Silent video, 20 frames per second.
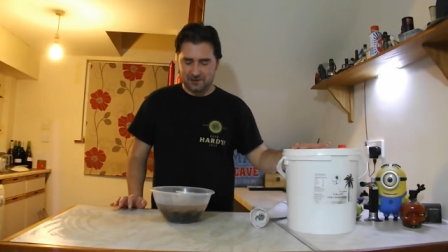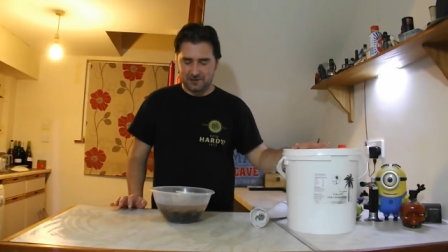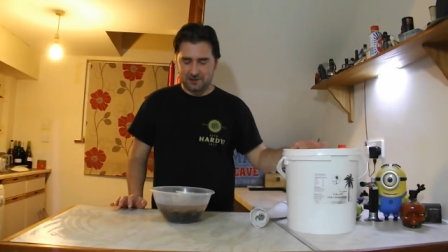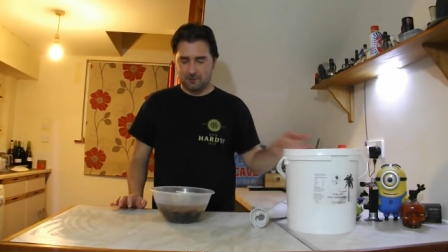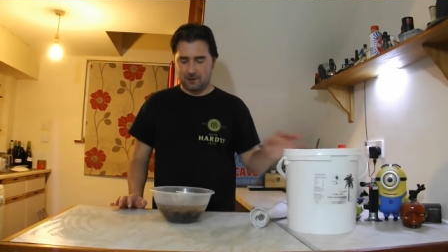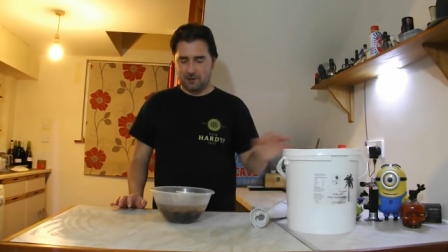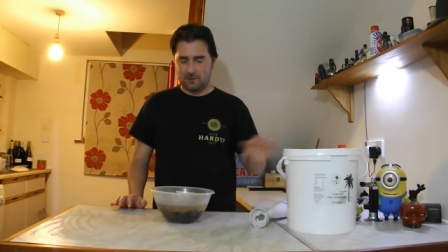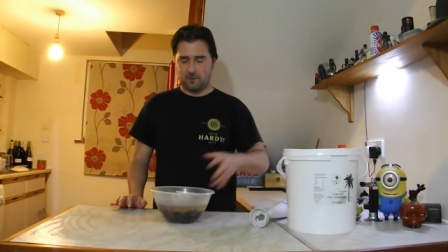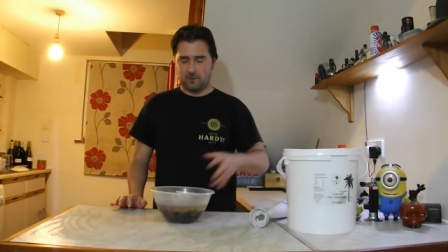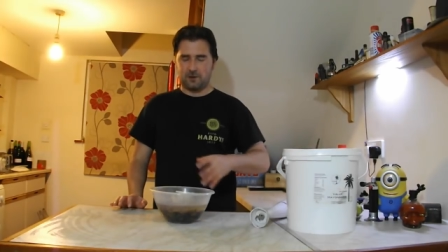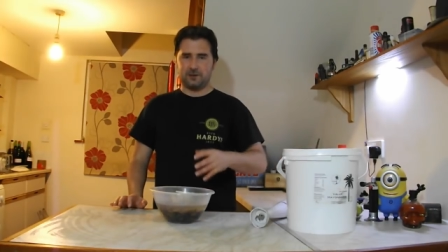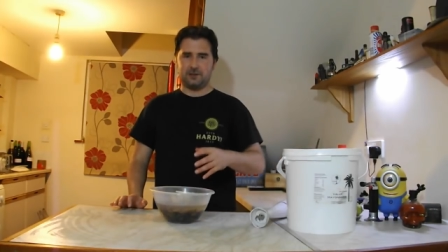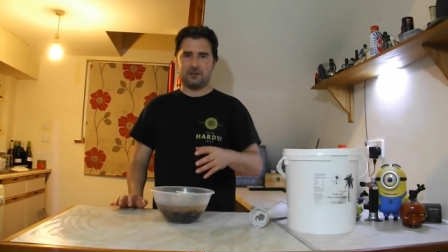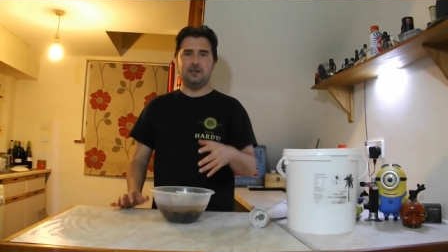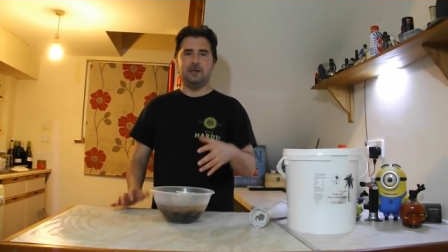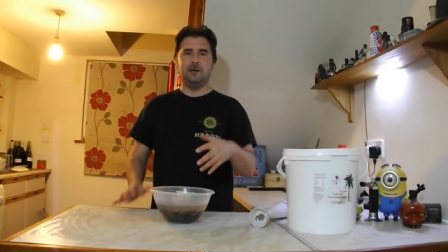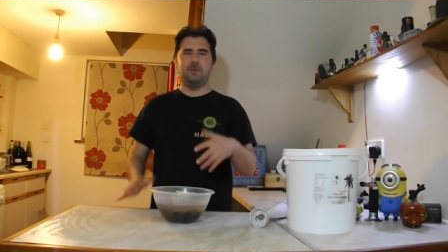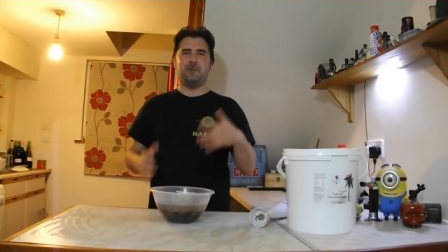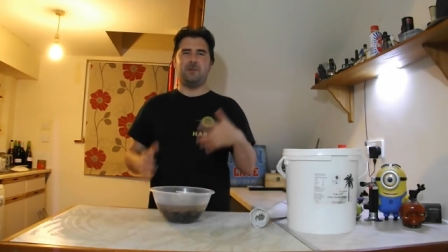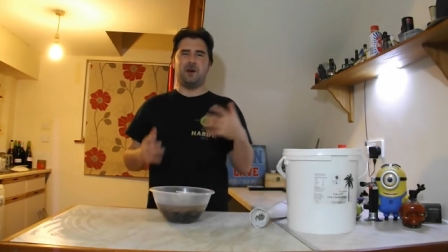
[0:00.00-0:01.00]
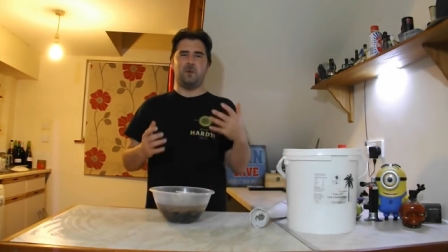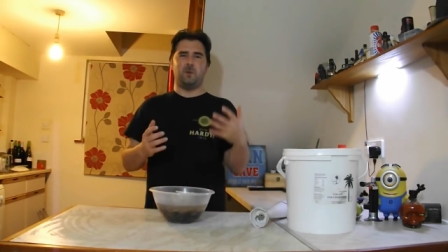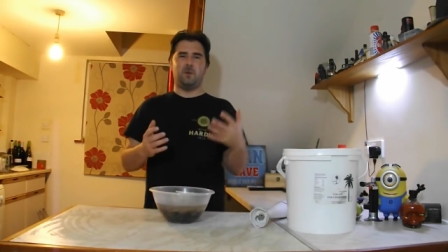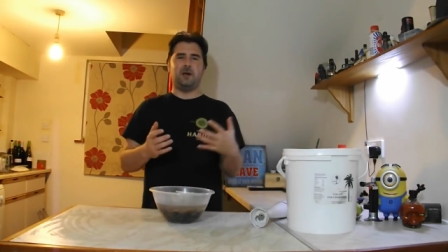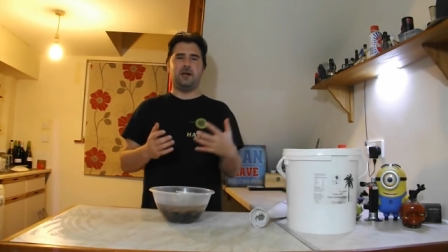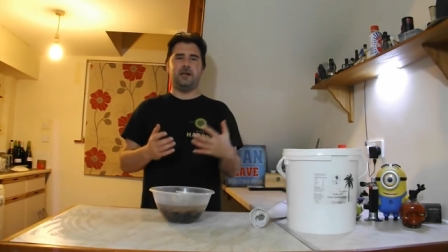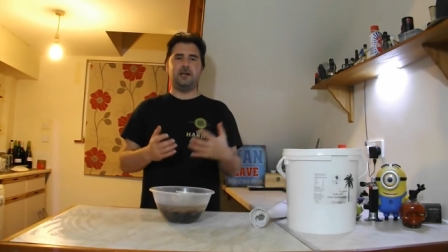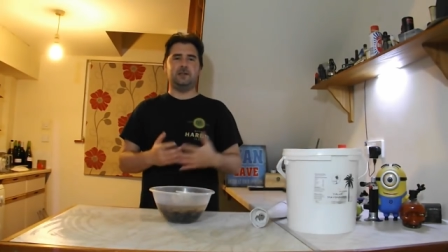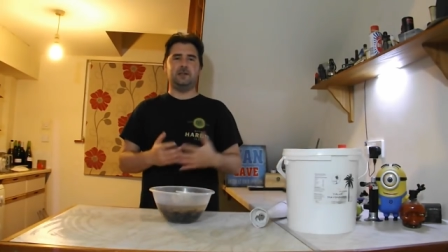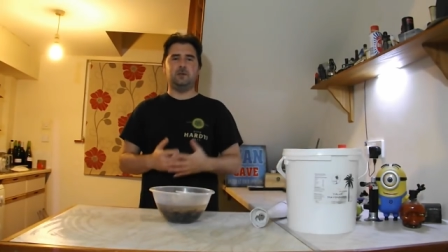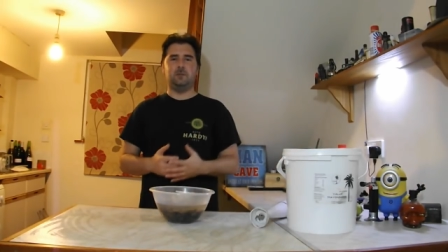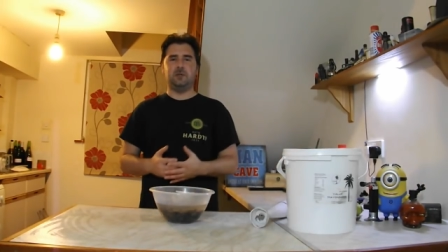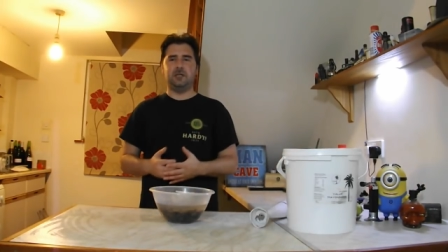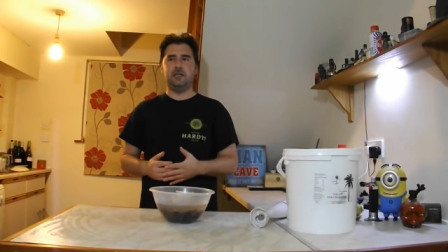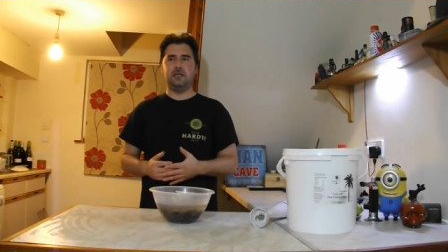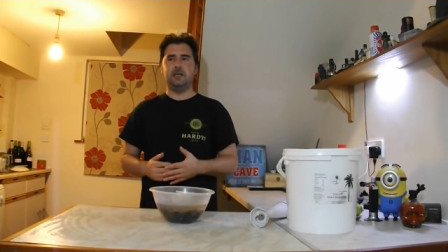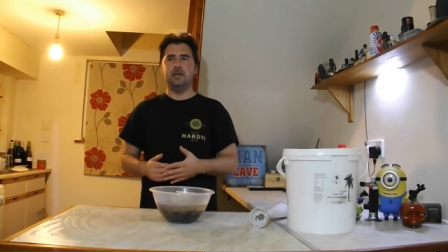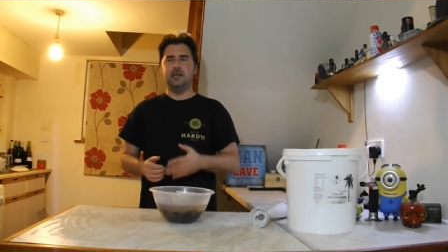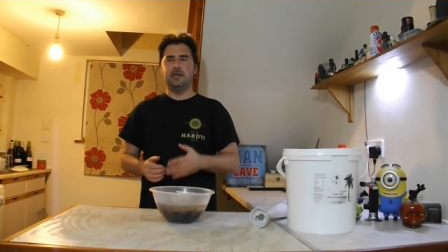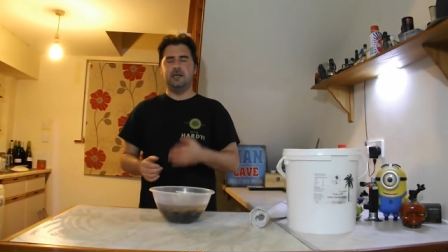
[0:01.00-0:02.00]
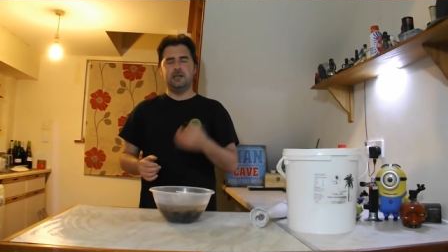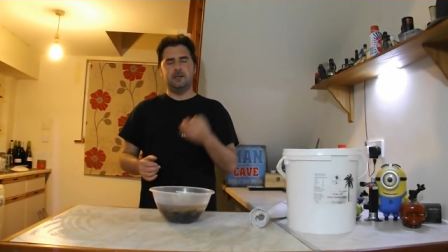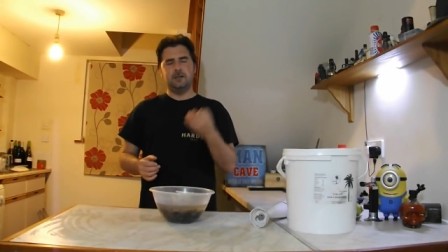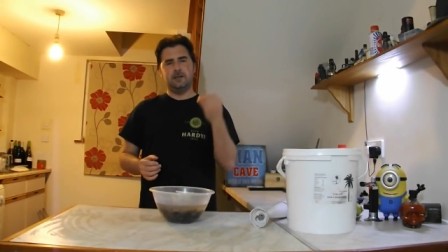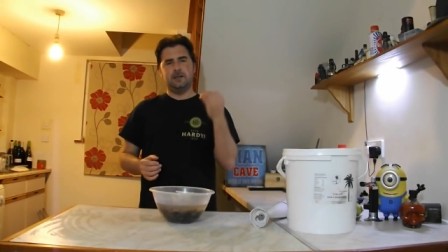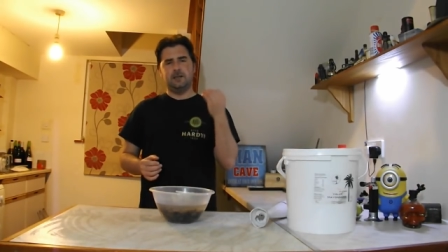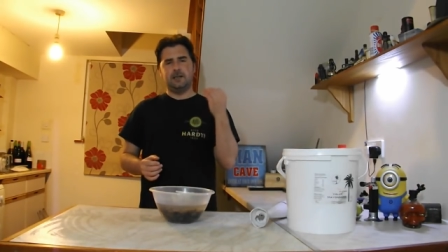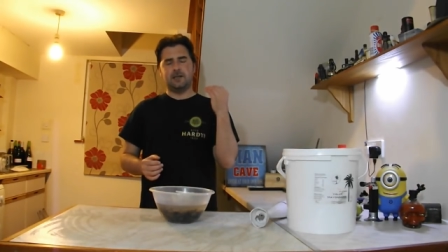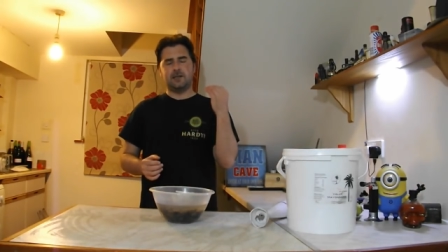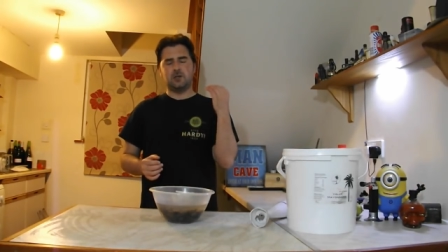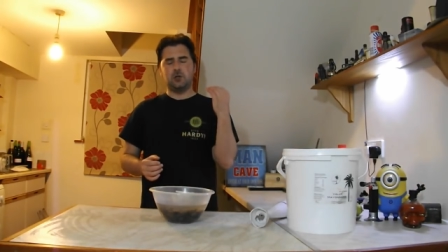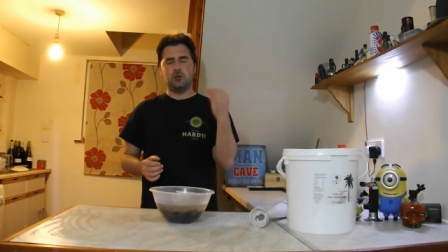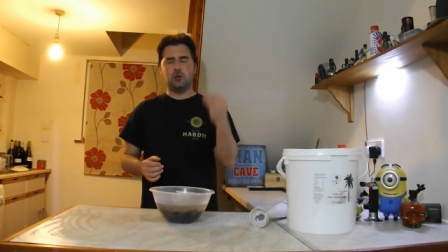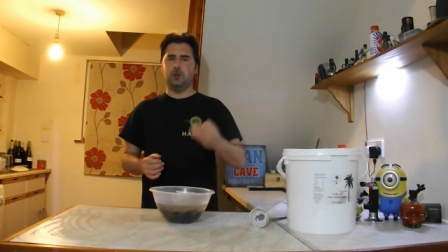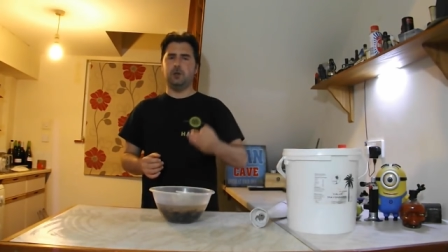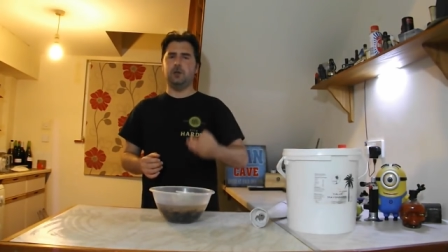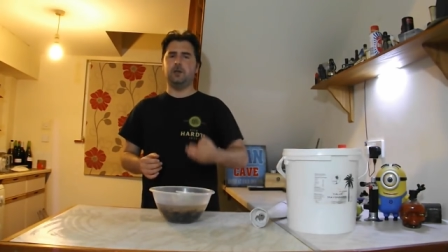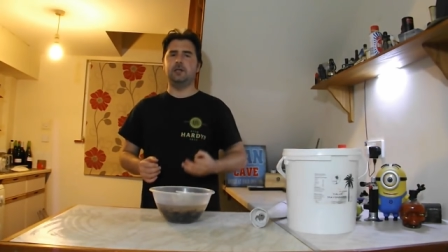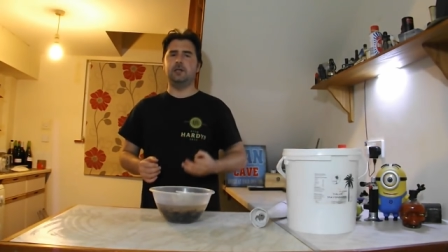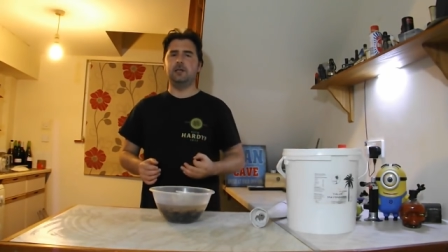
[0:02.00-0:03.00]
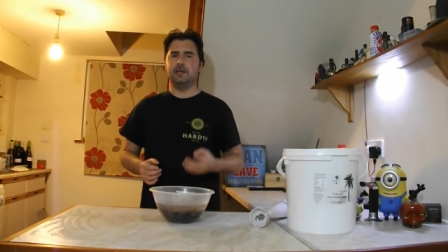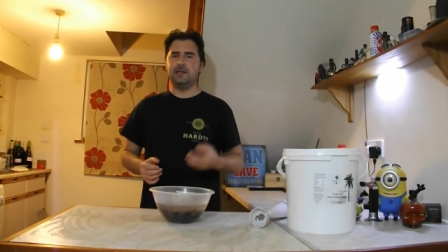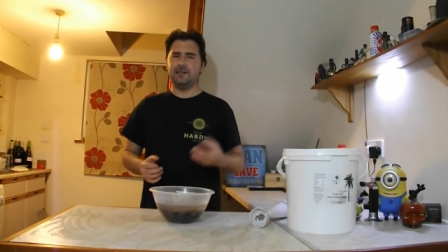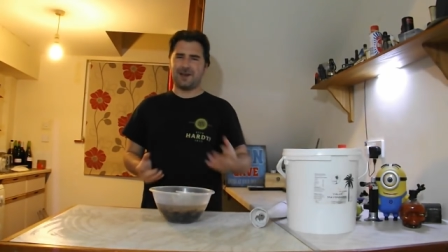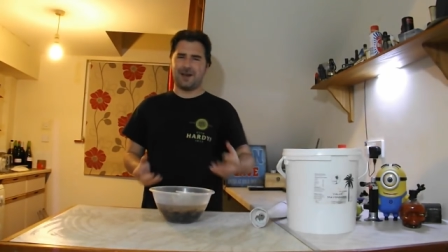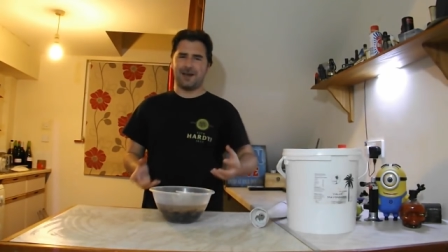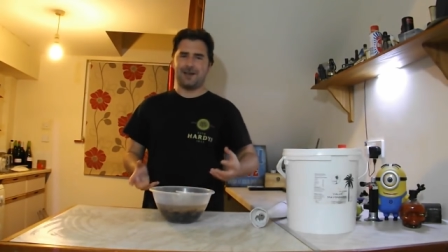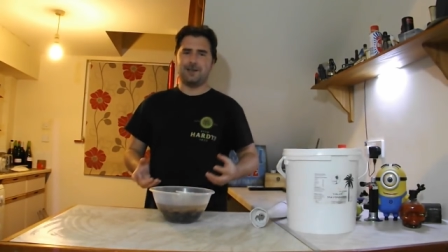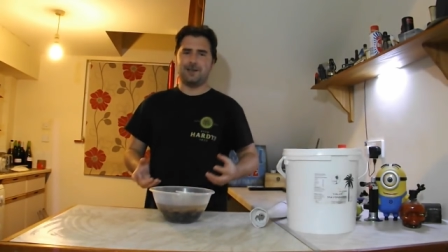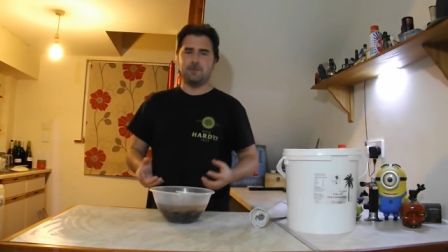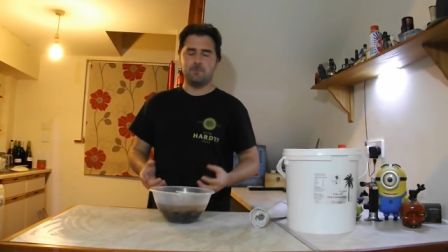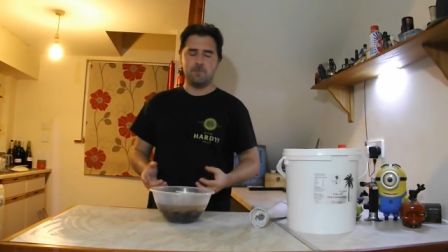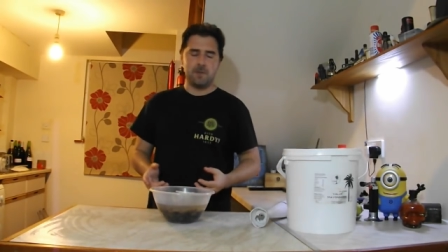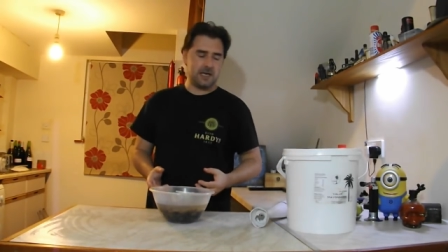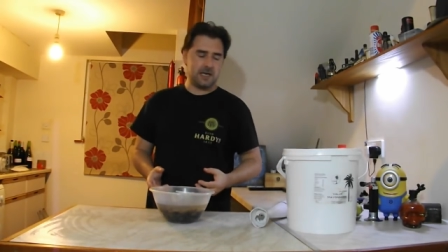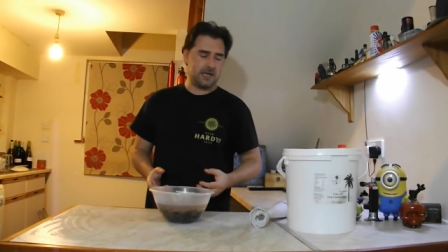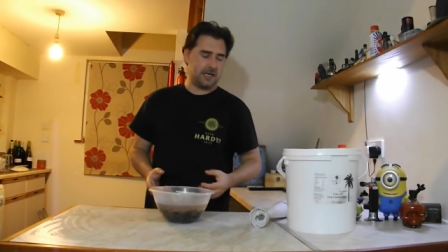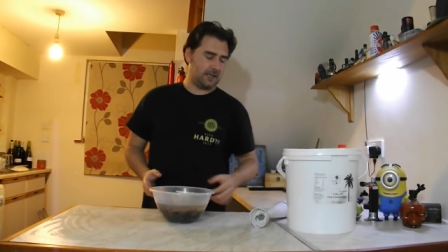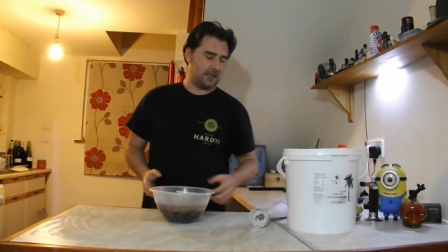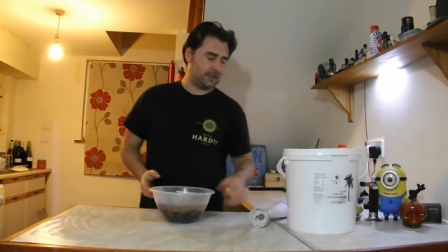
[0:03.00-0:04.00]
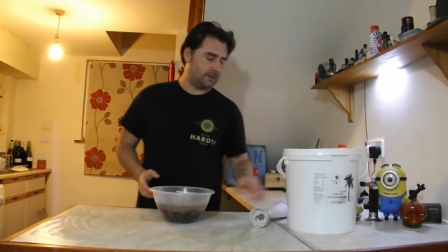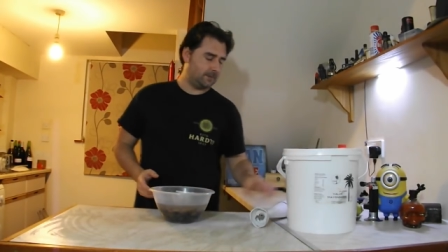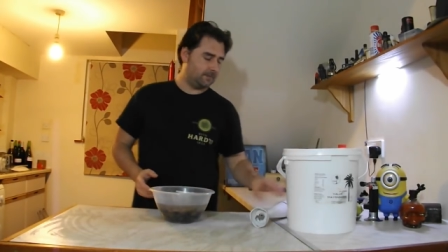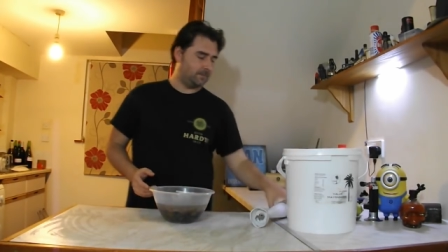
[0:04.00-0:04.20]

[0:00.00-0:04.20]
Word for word: so I want my wine to be as good as I can make it.